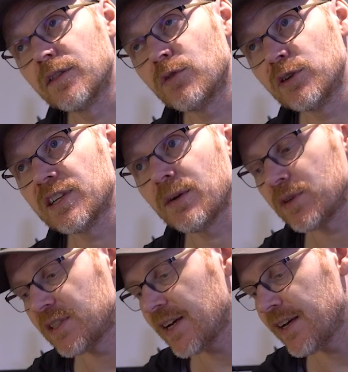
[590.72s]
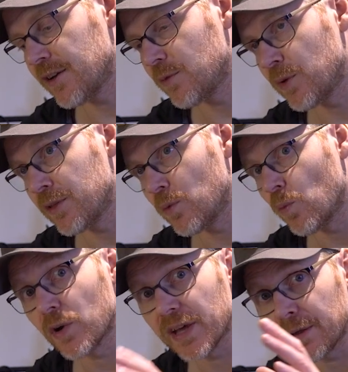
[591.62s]
the Rosette was taken with the
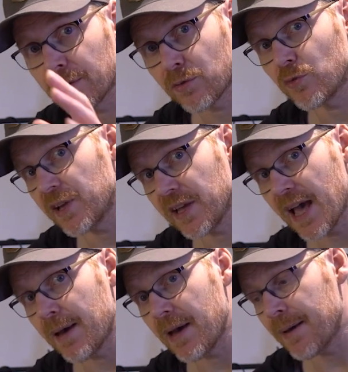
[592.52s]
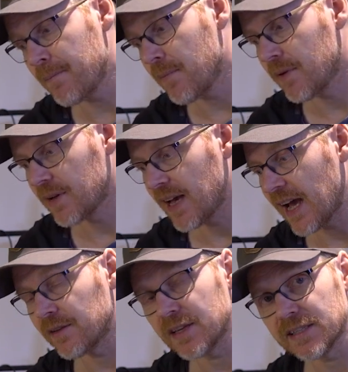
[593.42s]
183mm
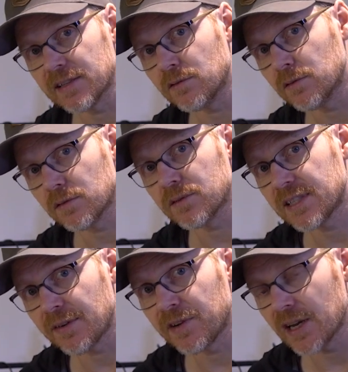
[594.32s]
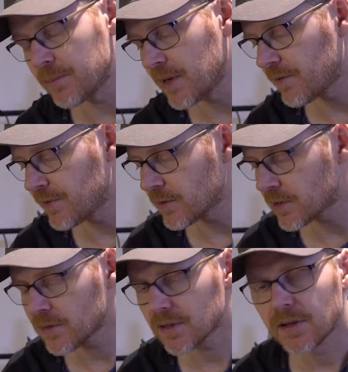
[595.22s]
and these little 7 nanometer
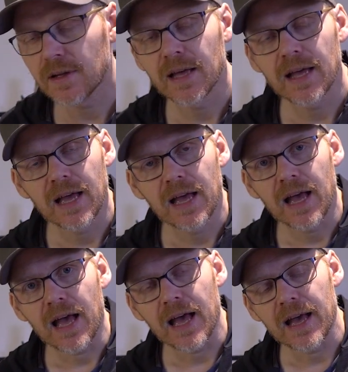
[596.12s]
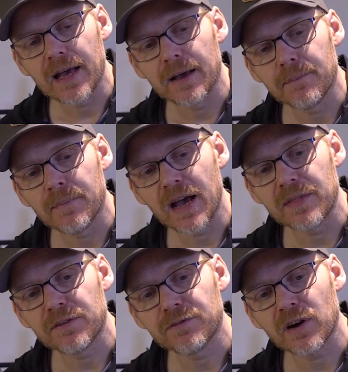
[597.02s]
filters. Um,
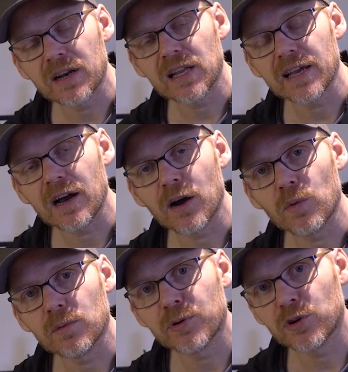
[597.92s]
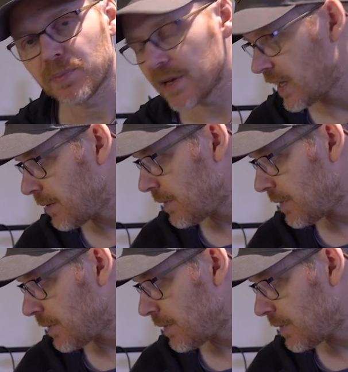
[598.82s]
and then finally, I will put up an